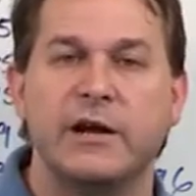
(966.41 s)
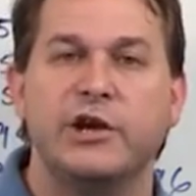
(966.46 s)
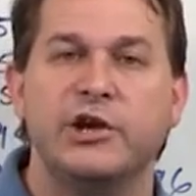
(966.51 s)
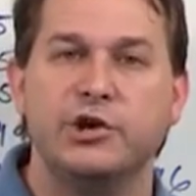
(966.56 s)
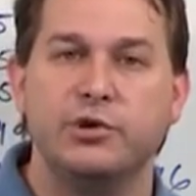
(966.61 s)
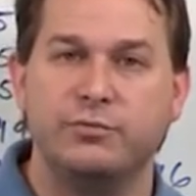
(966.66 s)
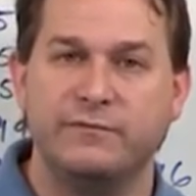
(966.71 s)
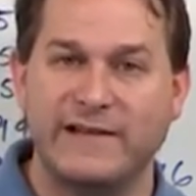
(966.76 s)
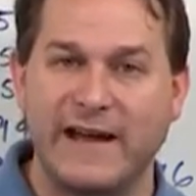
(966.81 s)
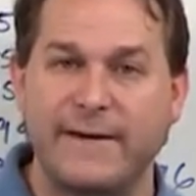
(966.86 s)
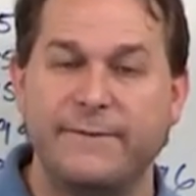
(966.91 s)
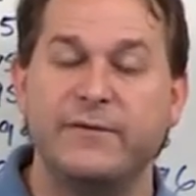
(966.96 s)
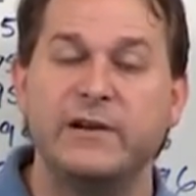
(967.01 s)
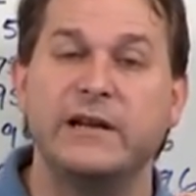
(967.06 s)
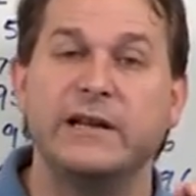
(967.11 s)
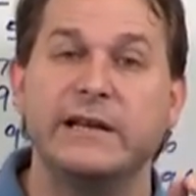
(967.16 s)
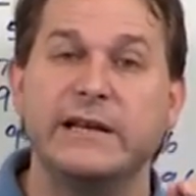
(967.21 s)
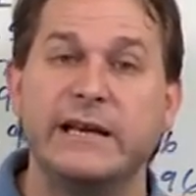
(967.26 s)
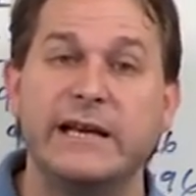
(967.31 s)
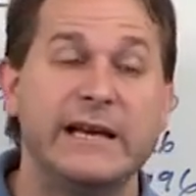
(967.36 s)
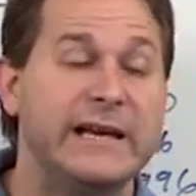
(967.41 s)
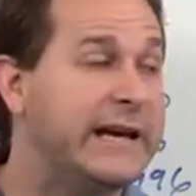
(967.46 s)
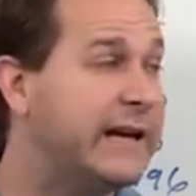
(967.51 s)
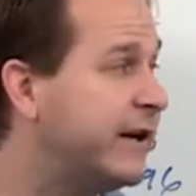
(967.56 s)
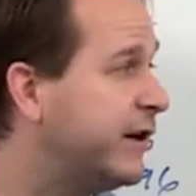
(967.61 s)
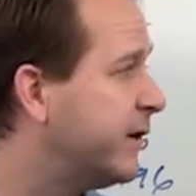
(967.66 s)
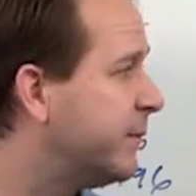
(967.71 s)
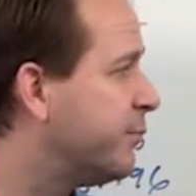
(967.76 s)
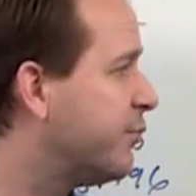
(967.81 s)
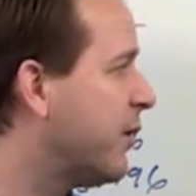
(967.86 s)
You definitely can get
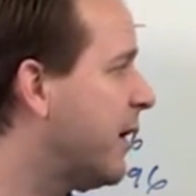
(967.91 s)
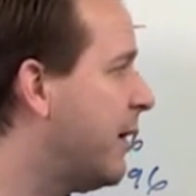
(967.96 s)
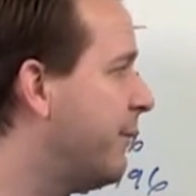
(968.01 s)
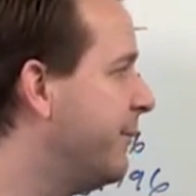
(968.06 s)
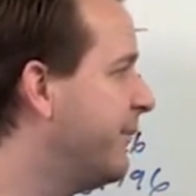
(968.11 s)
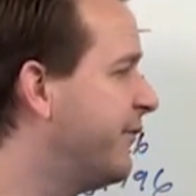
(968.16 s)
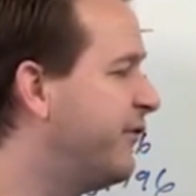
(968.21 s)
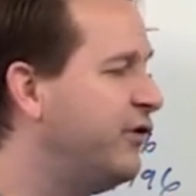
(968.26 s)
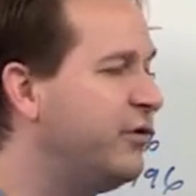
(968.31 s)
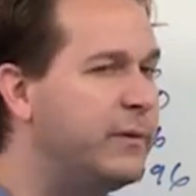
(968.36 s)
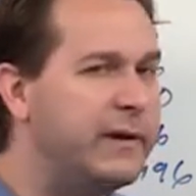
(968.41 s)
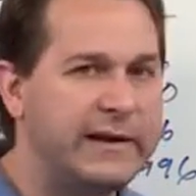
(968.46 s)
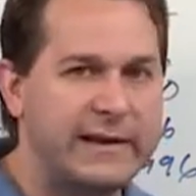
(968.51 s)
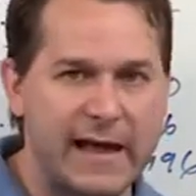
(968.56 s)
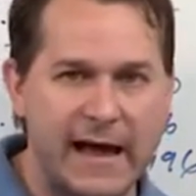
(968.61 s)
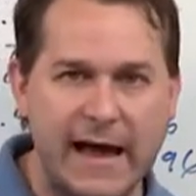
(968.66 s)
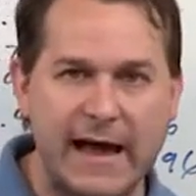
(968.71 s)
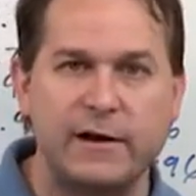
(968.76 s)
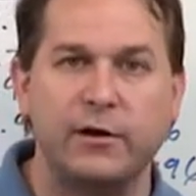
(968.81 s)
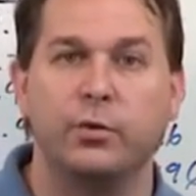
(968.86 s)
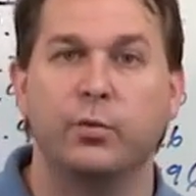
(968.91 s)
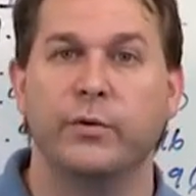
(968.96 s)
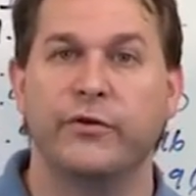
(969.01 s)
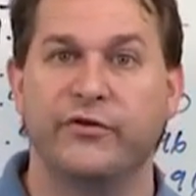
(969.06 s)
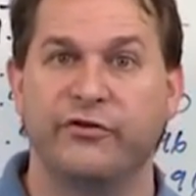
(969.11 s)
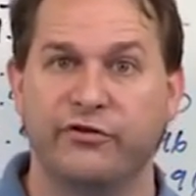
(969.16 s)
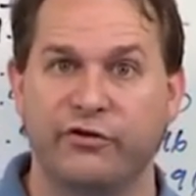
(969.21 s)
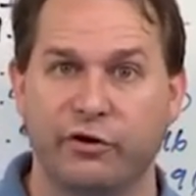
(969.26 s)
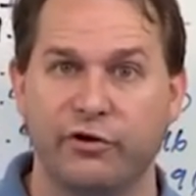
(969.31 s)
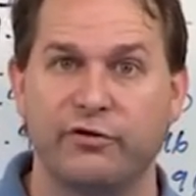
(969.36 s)
into problems doing that with
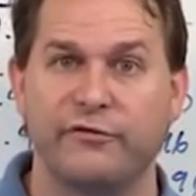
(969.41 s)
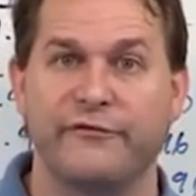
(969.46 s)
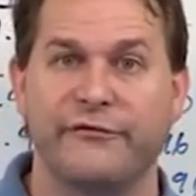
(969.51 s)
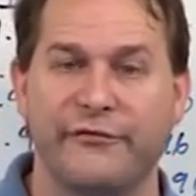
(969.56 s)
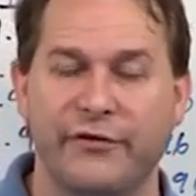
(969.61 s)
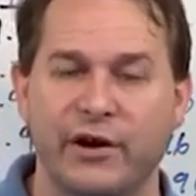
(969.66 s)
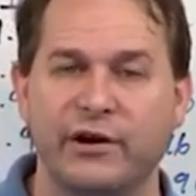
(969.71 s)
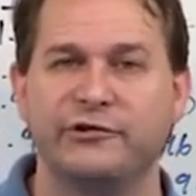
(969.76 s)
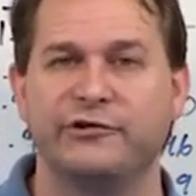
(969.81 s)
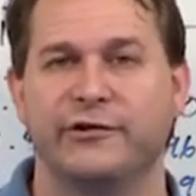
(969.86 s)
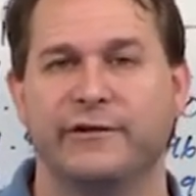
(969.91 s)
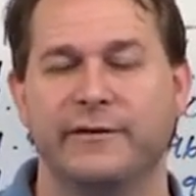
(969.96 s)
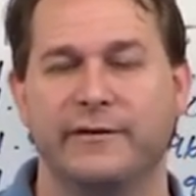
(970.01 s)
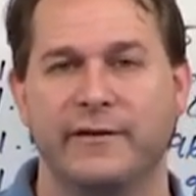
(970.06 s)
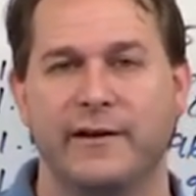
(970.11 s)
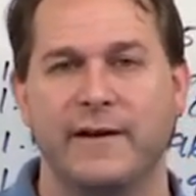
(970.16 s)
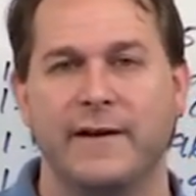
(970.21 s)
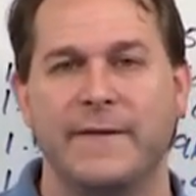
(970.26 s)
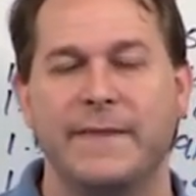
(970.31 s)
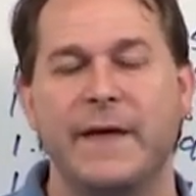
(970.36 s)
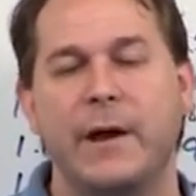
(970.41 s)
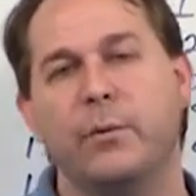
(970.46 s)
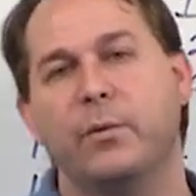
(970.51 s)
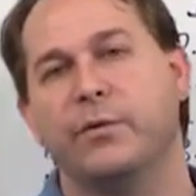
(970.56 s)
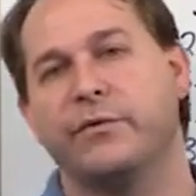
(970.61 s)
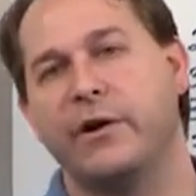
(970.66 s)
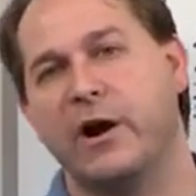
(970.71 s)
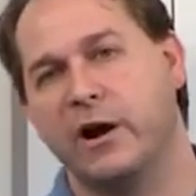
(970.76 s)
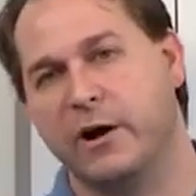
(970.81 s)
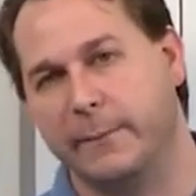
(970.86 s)
certain functions that we'll
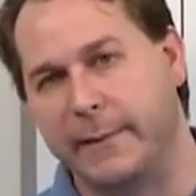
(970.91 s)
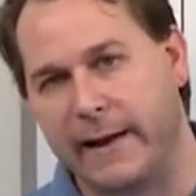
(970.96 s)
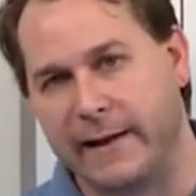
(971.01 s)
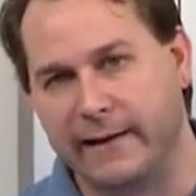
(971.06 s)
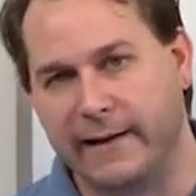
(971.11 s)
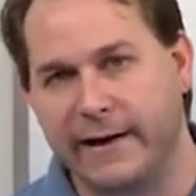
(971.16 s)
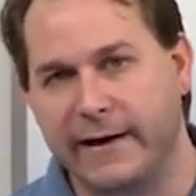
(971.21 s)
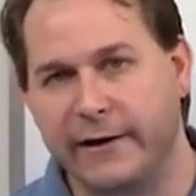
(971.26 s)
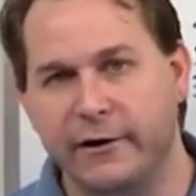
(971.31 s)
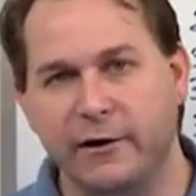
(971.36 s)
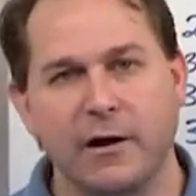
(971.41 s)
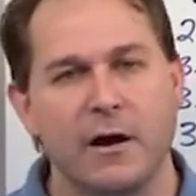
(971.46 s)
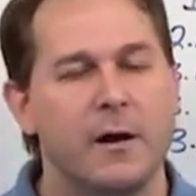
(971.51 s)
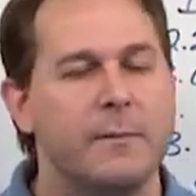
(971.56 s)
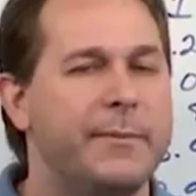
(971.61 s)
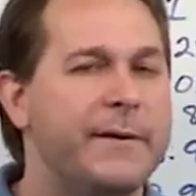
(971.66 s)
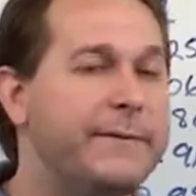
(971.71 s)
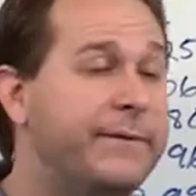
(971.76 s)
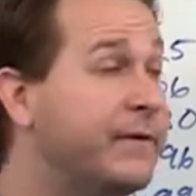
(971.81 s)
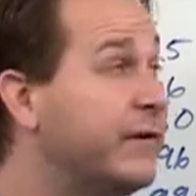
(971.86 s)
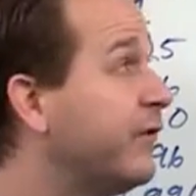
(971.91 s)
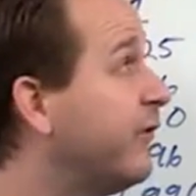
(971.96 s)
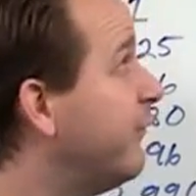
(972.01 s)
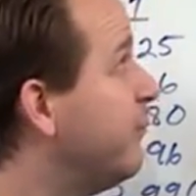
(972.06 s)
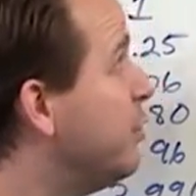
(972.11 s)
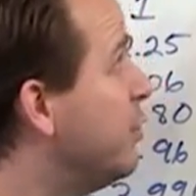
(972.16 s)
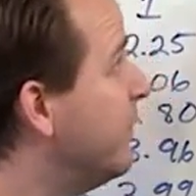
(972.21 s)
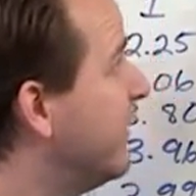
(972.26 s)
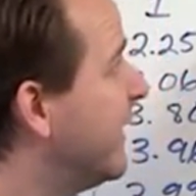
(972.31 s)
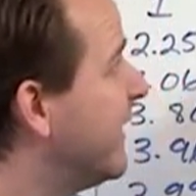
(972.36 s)
talk about later, but for the
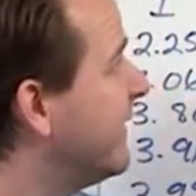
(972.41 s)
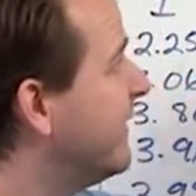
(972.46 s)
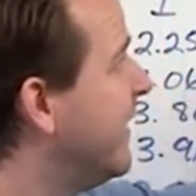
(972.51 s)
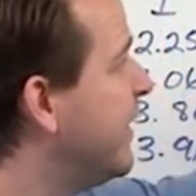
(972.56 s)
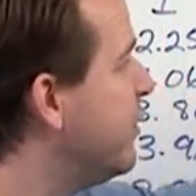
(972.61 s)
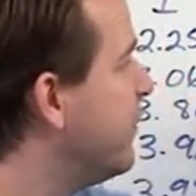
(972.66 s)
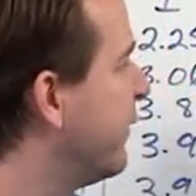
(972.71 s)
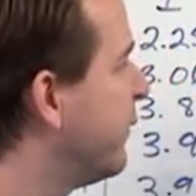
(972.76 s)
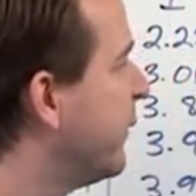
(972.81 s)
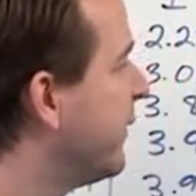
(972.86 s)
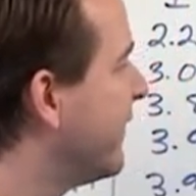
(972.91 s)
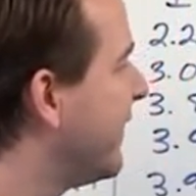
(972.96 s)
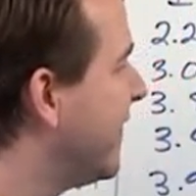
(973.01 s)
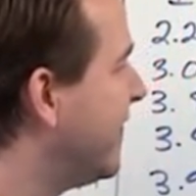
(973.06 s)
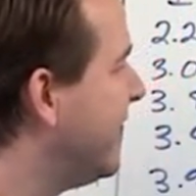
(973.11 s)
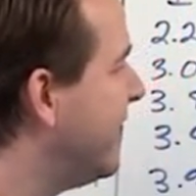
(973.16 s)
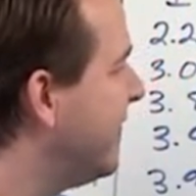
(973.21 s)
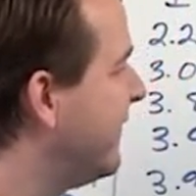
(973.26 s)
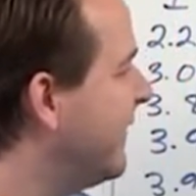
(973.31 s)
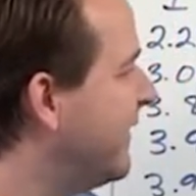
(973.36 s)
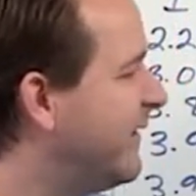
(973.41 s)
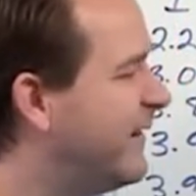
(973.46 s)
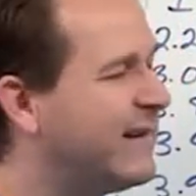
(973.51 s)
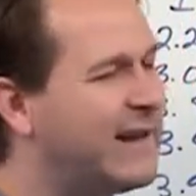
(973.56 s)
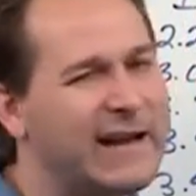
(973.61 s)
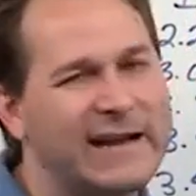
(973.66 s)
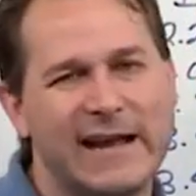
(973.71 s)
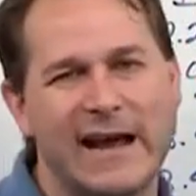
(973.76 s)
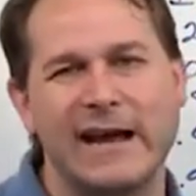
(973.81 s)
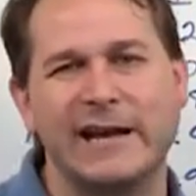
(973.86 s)
smooth and continuous ones like this, this is
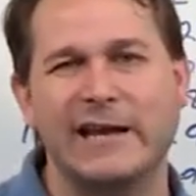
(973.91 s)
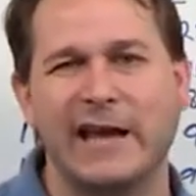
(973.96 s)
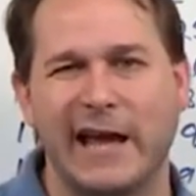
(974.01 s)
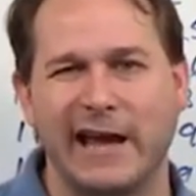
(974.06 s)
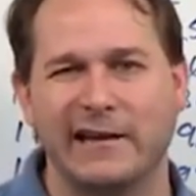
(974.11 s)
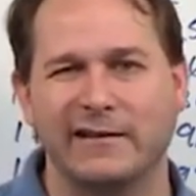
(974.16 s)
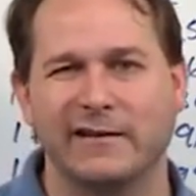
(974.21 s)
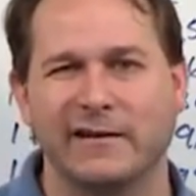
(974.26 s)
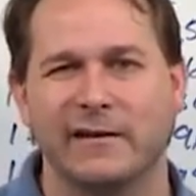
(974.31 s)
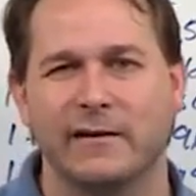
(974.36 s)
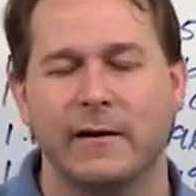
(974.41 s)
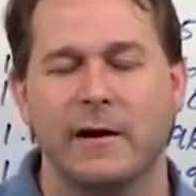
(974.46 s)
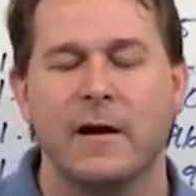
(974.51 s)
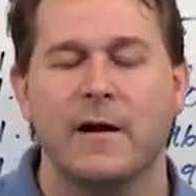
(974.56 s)
kind of how you handle it.